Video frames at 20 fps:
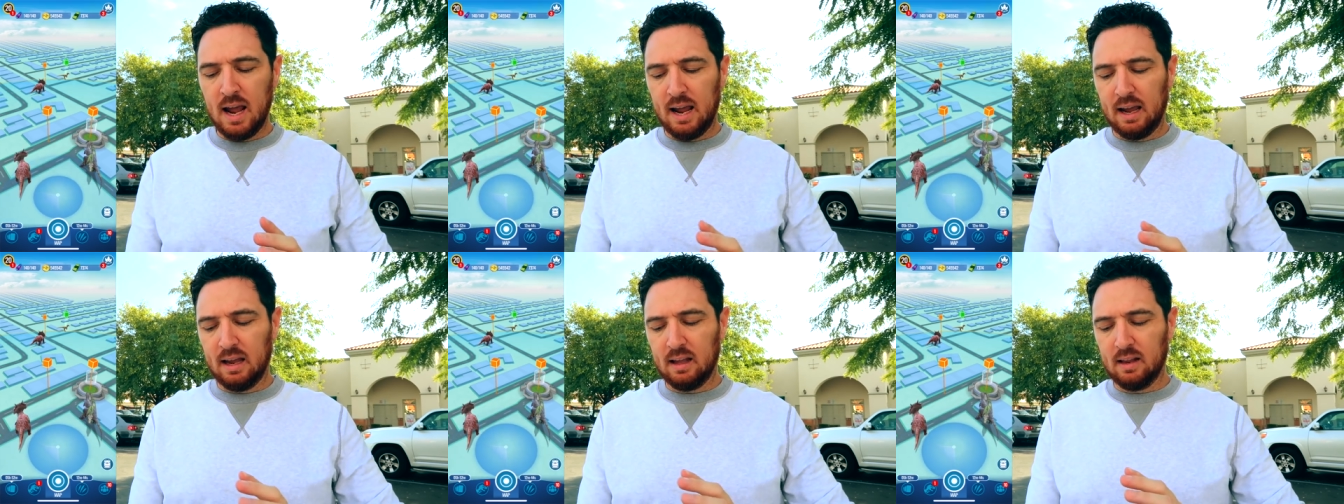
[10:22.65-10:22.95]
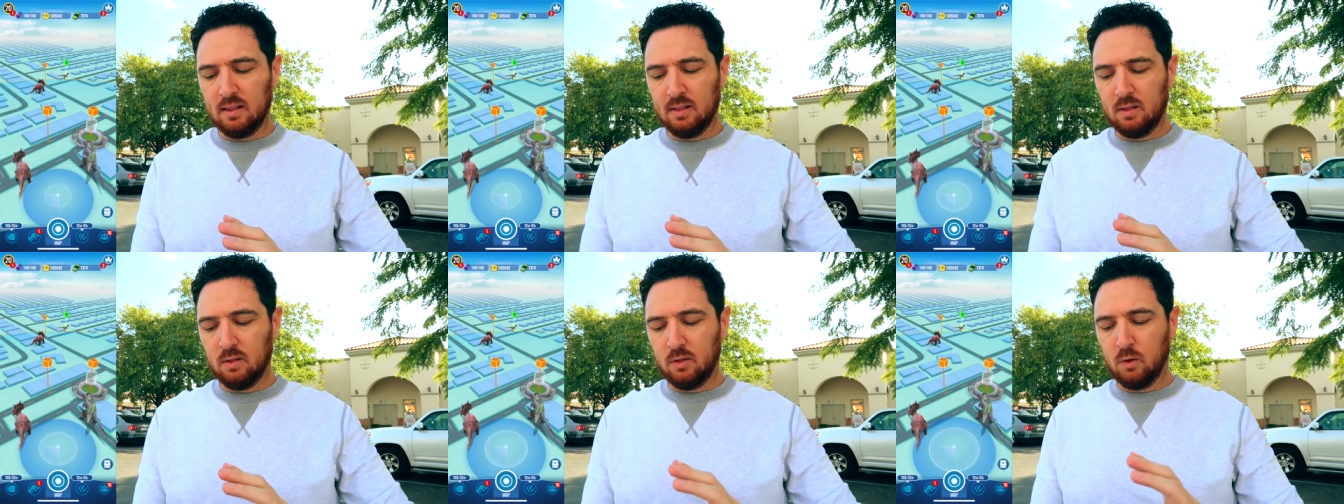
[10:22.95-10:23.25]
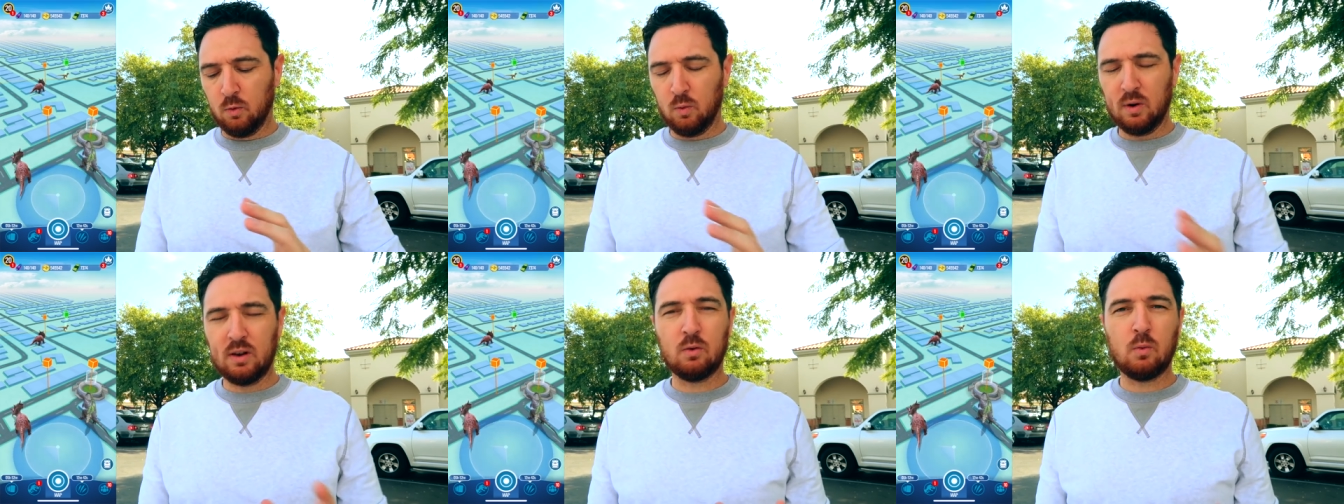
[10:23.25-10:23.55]
And
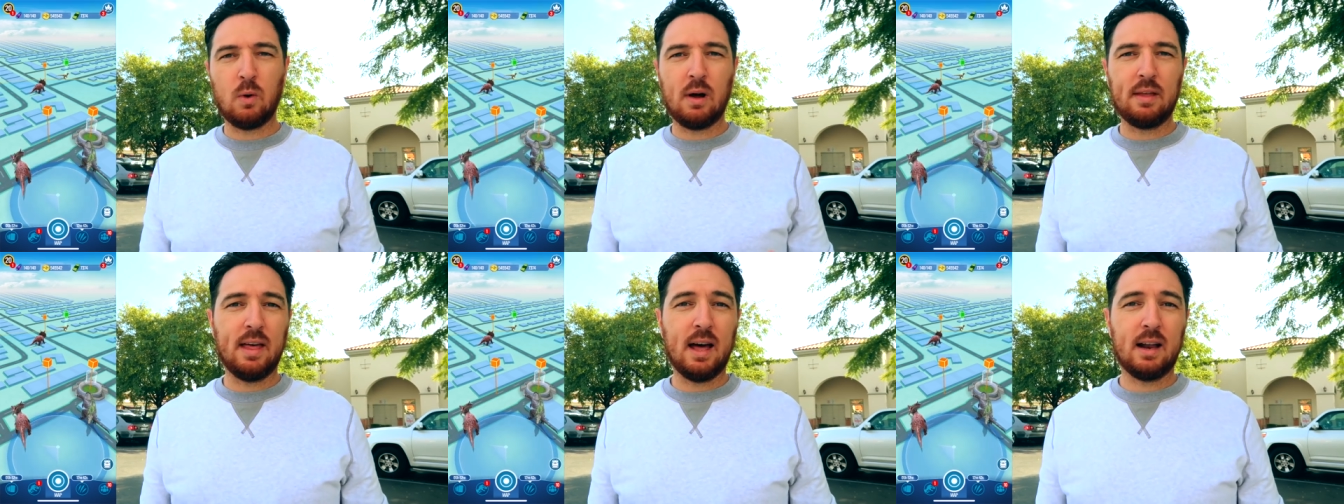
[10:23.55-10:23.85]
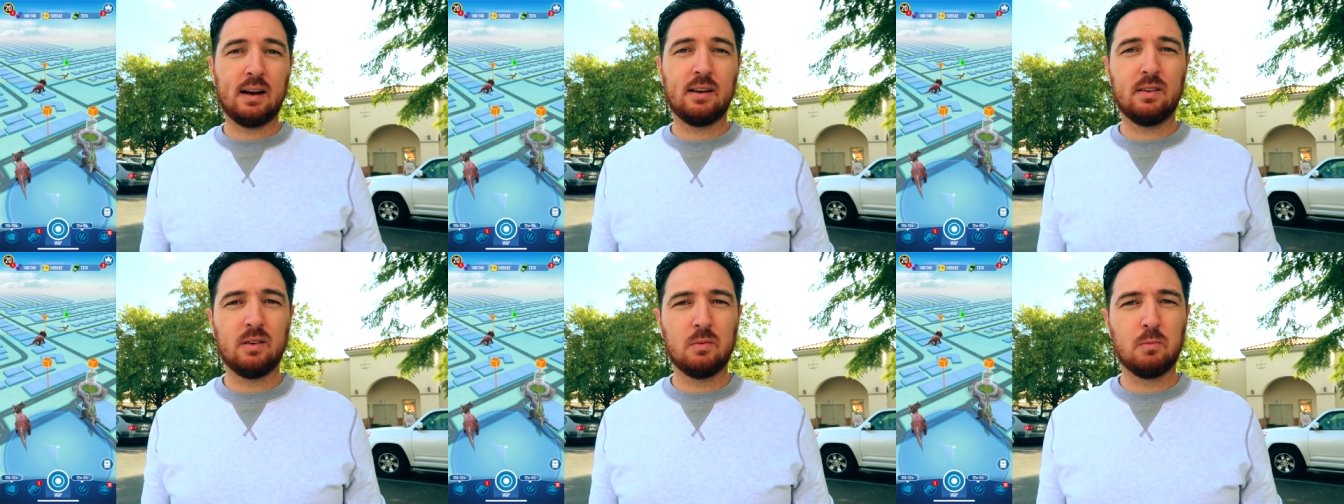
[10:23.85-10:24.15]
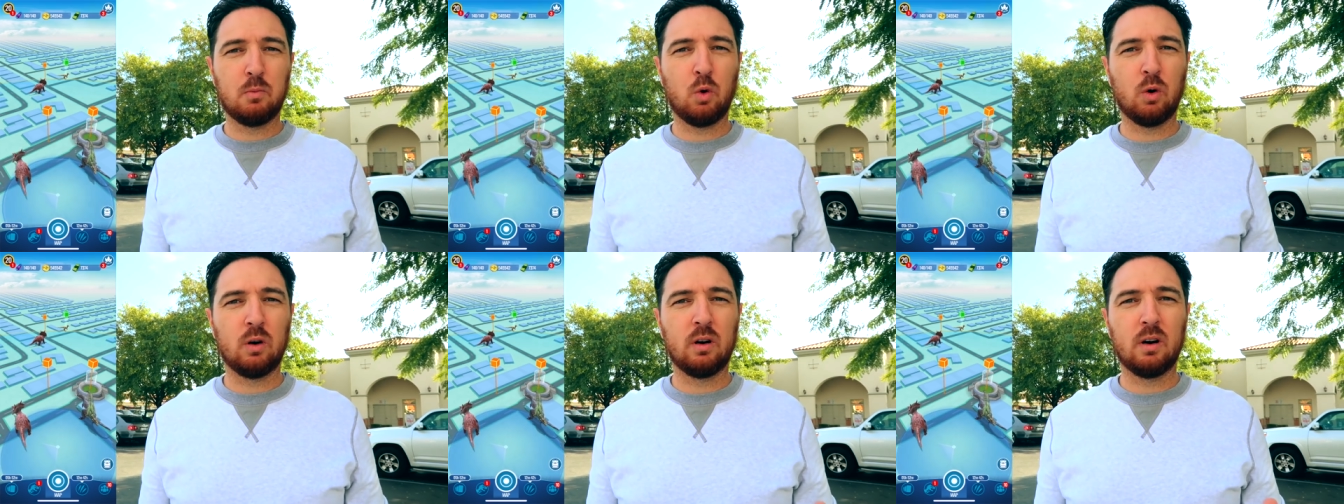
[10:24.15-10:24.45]
the reason why that is
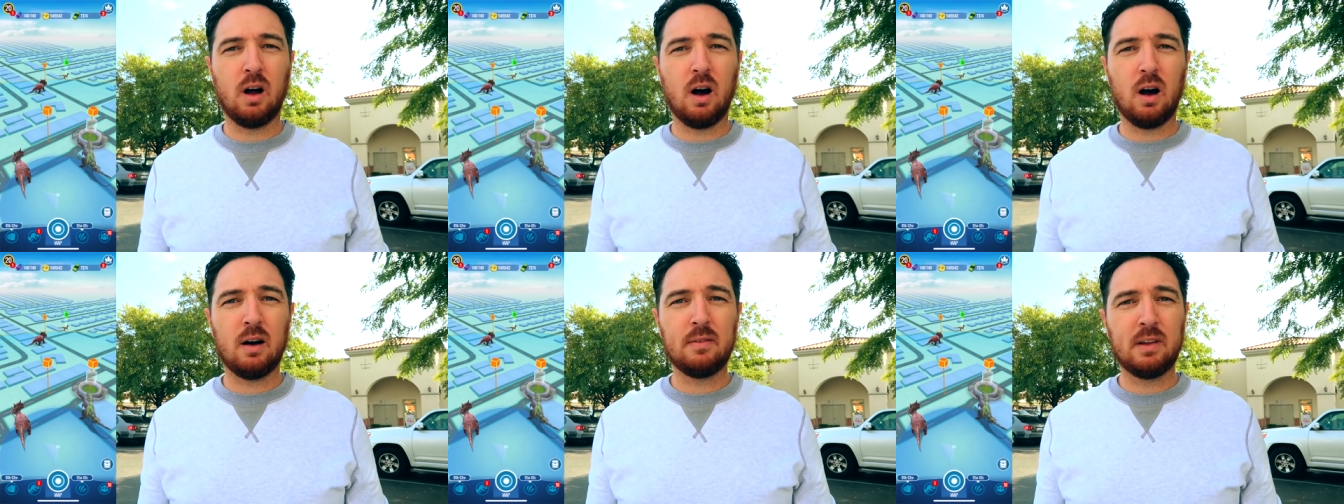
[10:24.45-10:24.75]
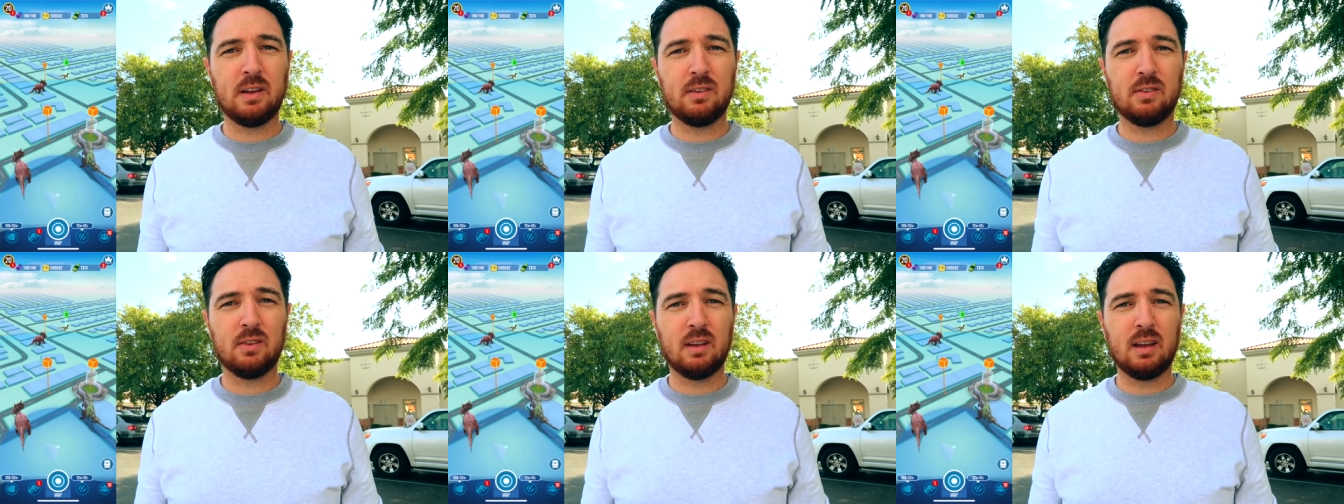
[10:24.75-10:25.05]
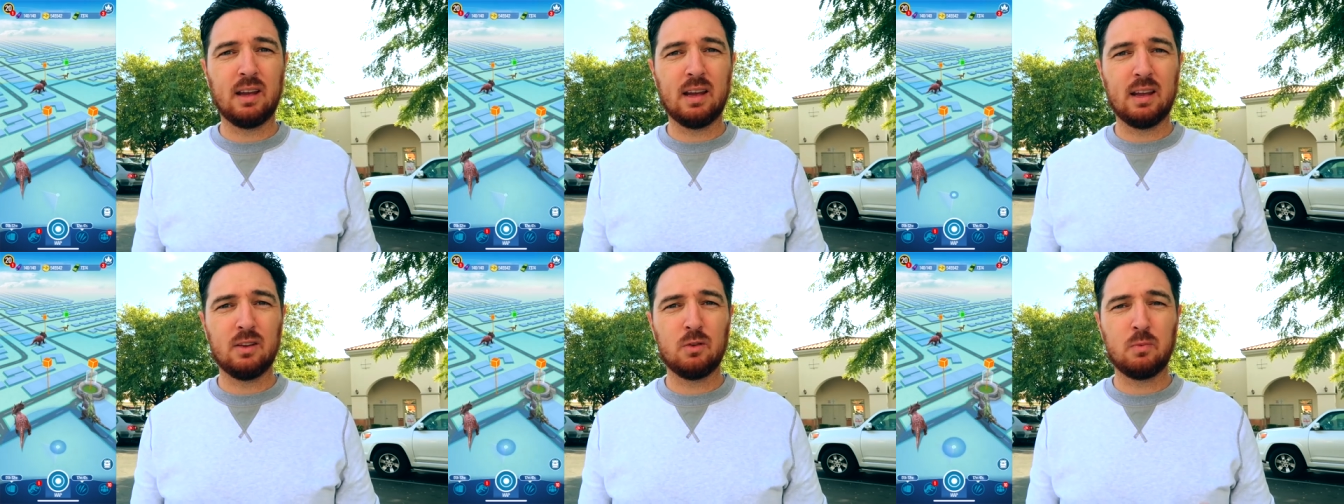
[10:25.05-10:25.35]
important,
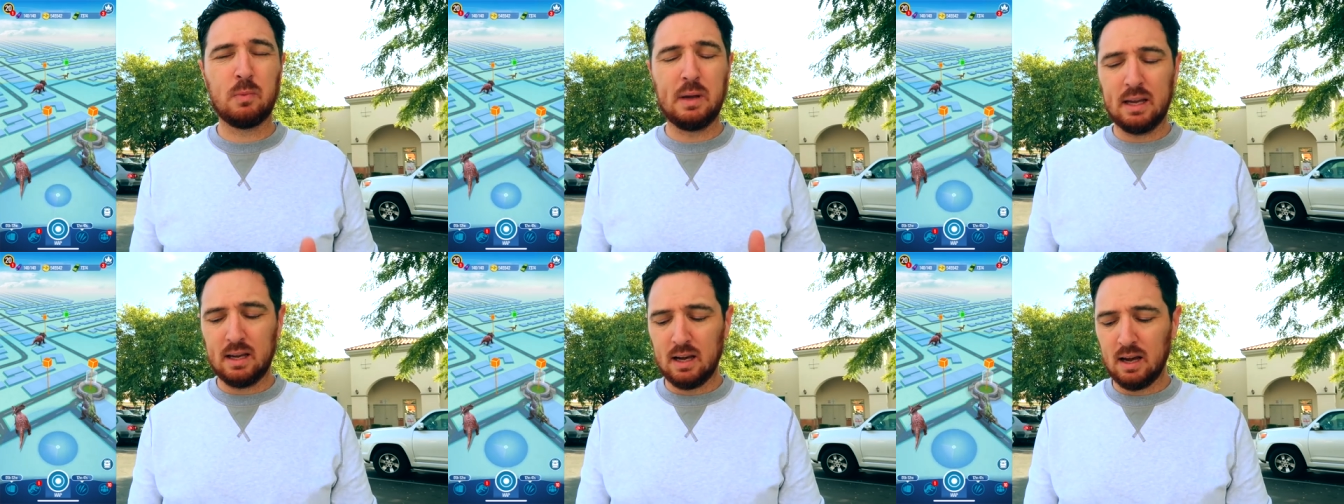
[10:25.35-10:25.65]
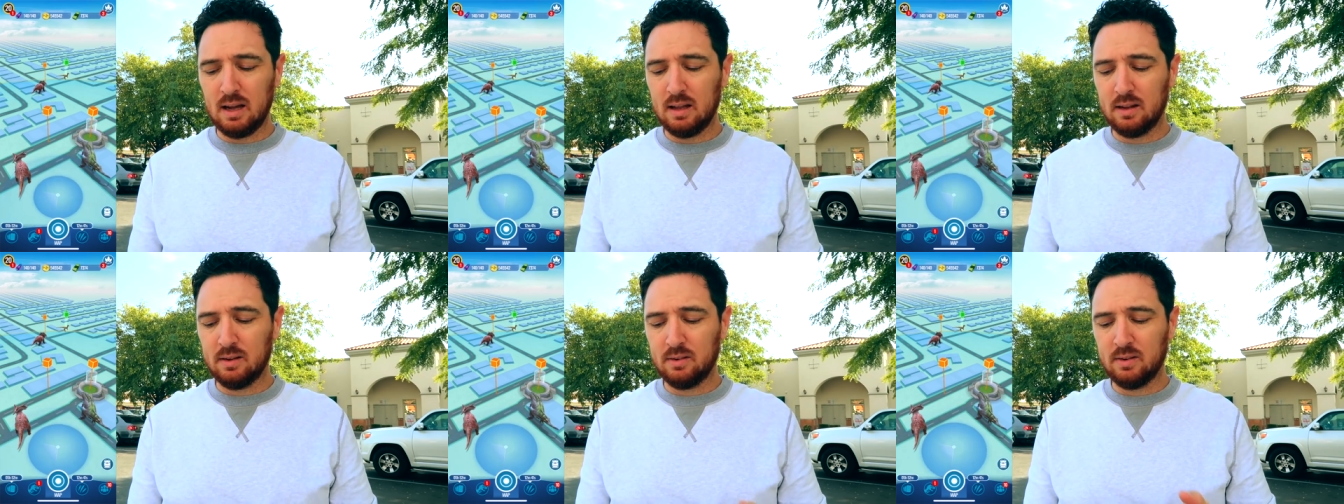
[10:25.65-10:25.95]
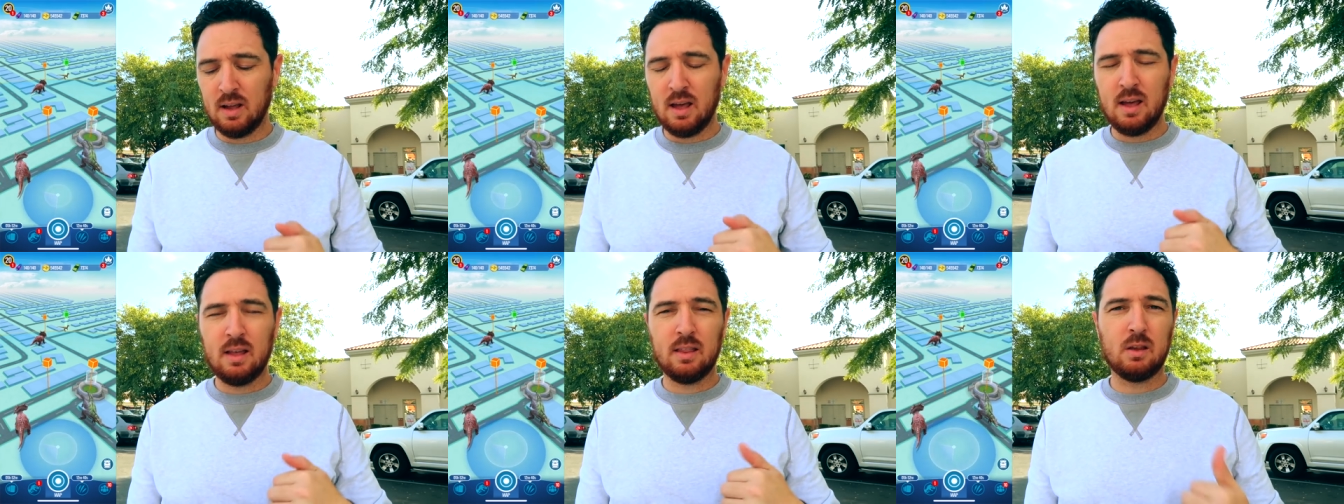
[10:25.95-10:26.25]
obviously, is because